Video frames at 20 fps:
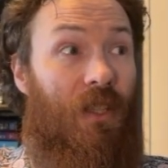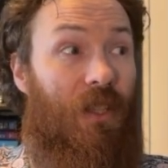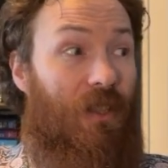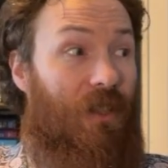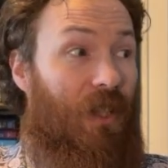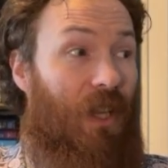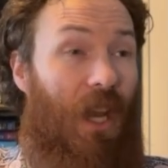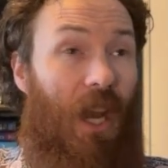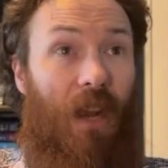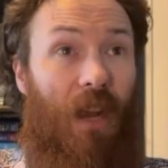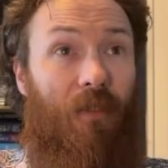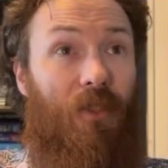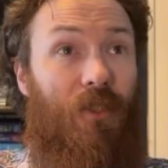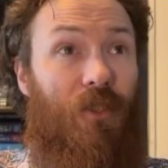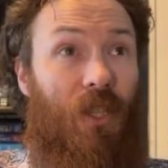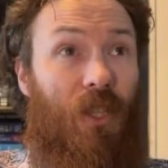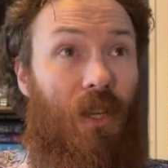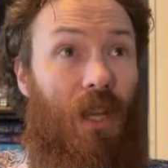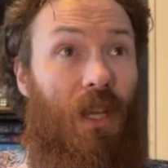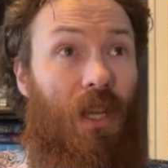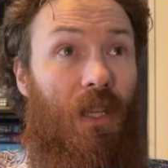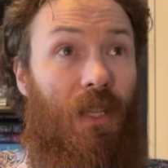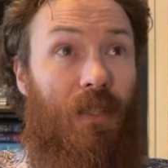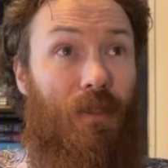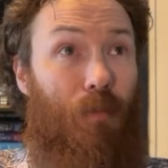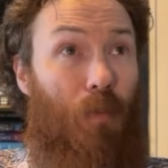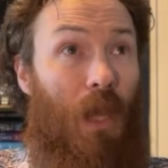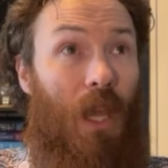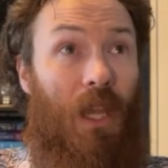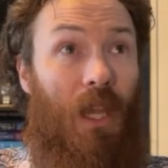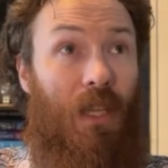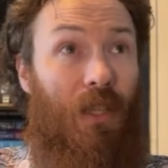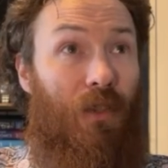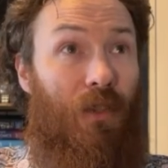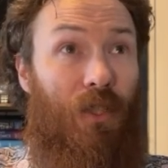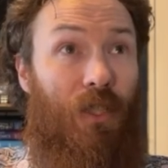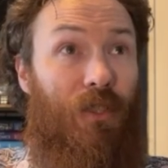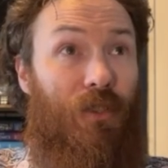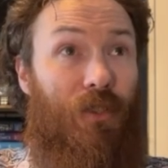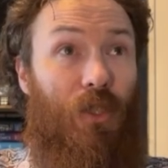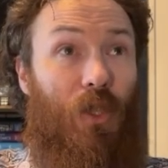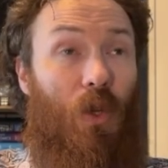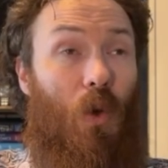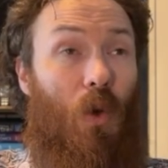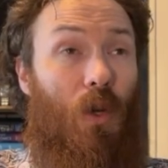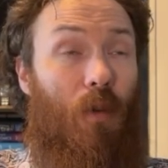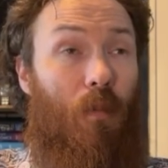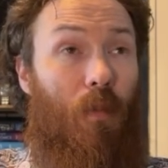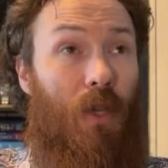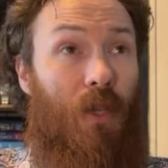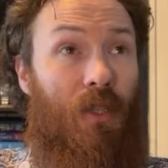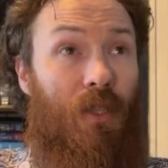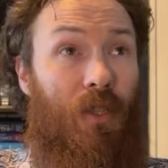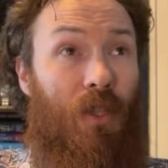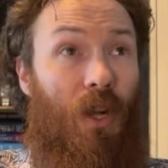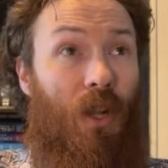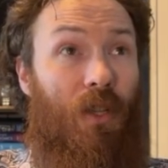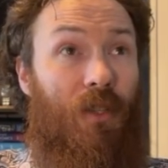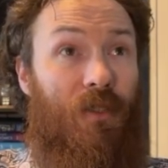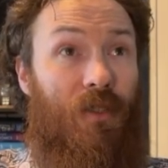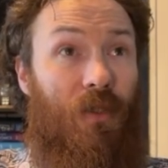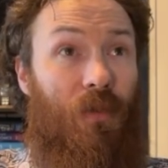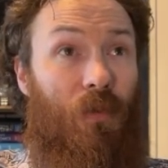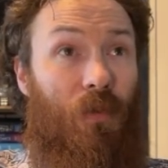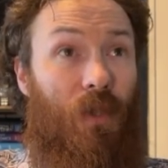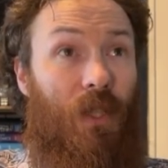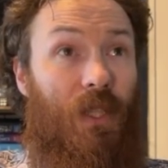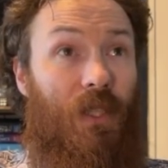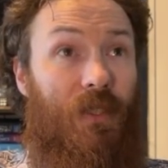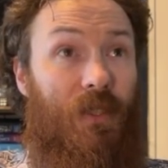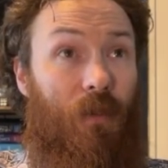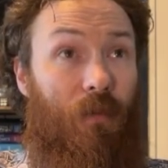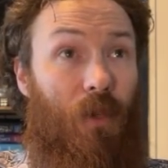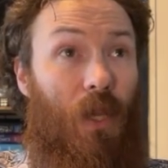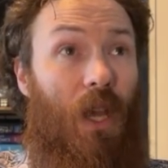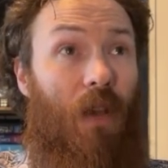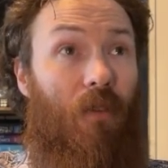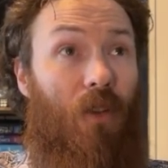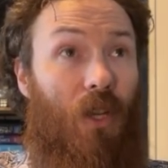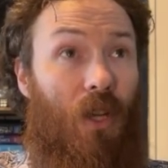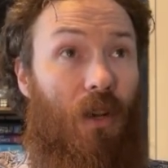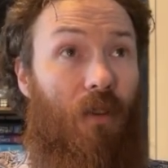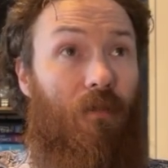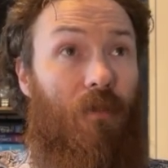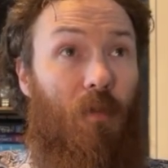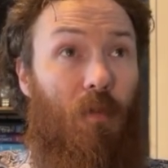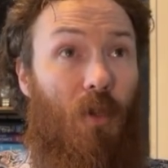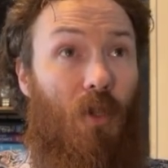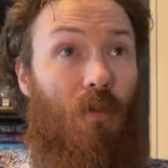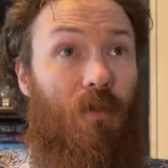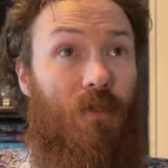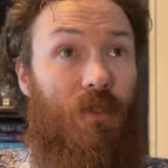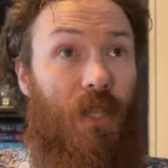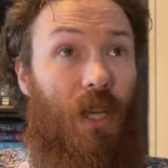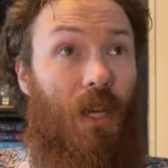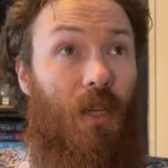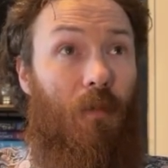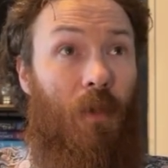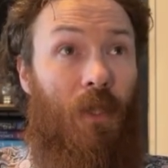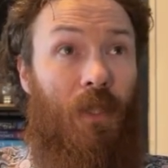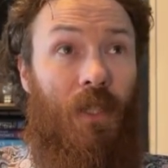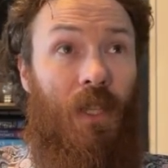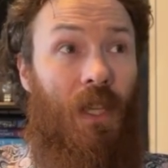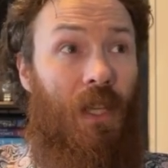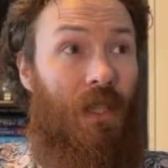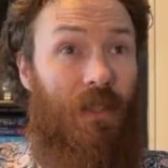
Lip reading: Like, the average Canadian is paying at least $250,000 in fees if you have a comfortable retirement.